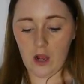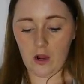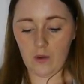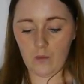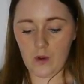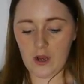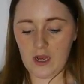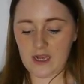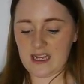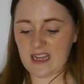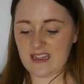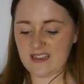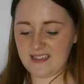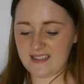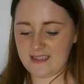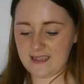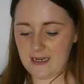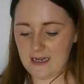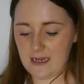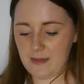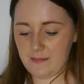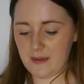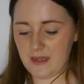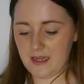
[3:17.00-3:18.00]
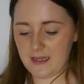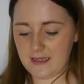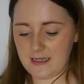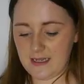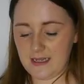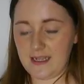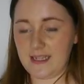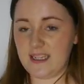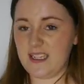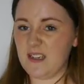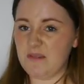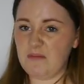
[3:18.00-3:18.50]
our work accidentally being
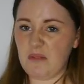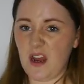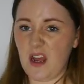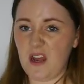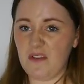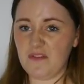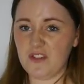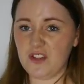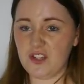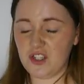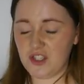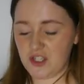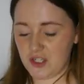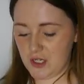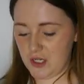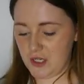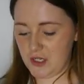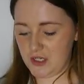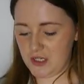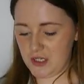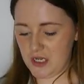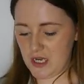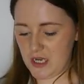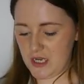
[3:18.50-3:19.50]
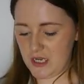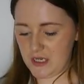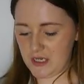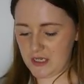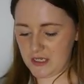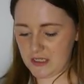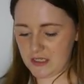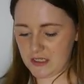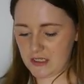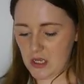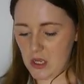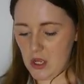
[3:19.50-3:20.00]
deleted by other
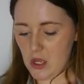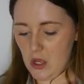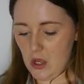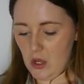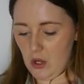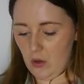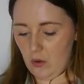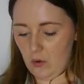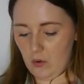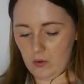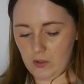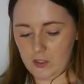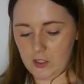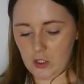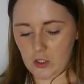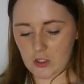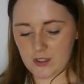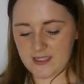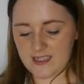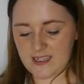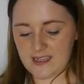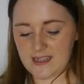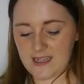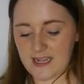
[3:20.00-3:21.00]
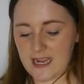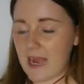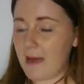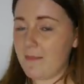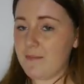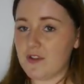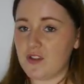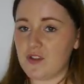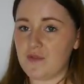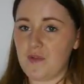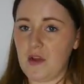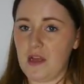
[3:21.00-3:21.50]
students or lost in the
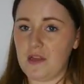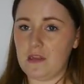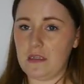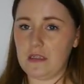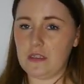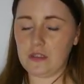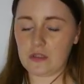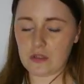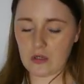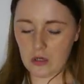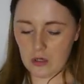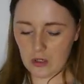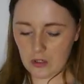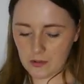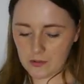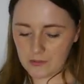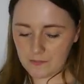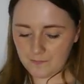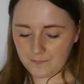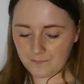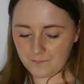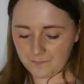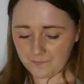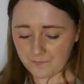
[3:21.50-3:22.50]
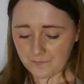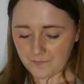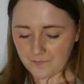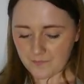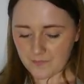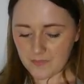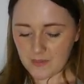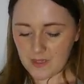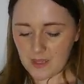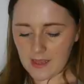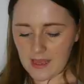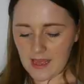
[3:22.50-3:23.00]
cameras around the school.
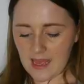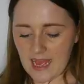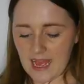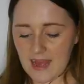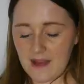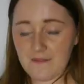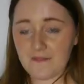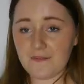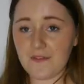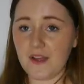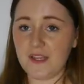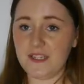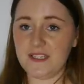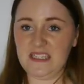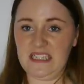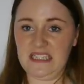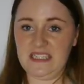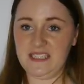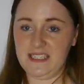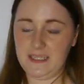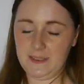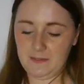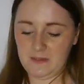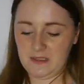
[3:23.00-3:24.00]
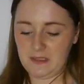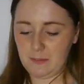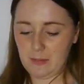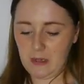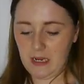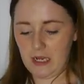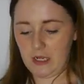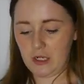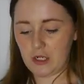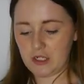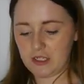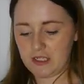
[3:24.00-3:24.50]
At first this seemed to be
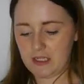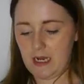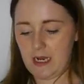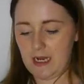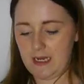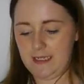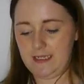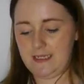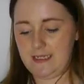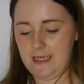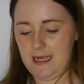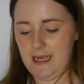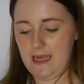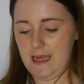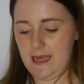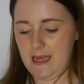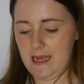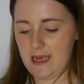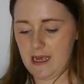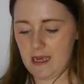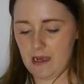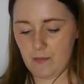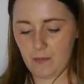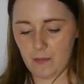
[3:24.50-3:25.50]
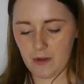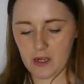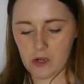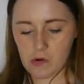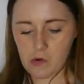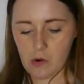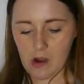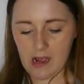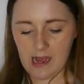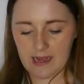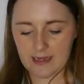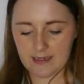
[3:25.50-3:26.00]
a good idea, and we
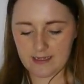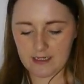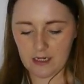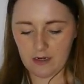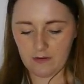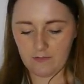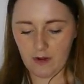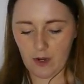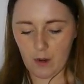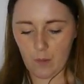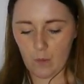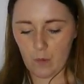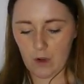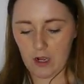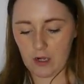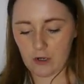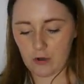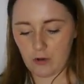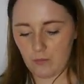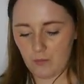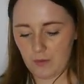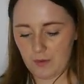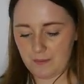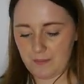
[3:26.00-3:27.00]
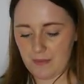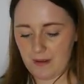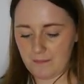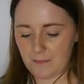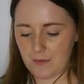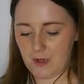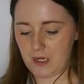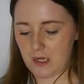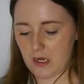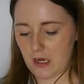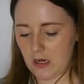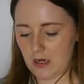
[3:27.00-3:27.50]
all had our own work on one
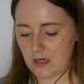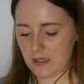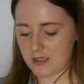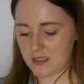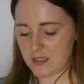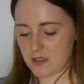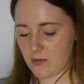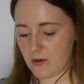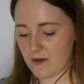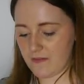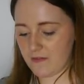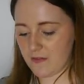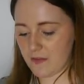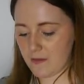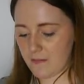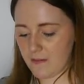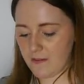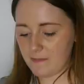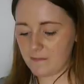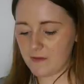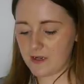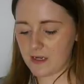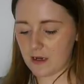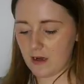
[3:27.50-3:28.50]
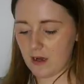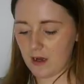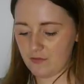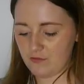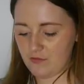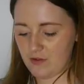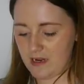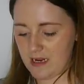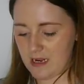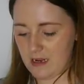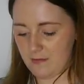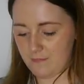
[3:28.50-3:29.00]
memory card. However, the memory card
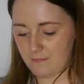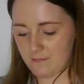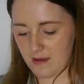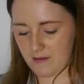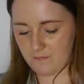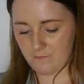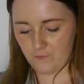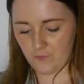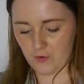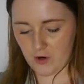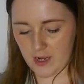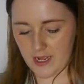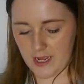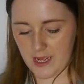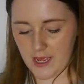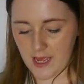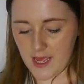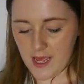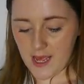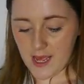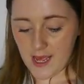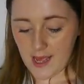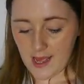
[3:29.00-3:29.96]
ran out of memory,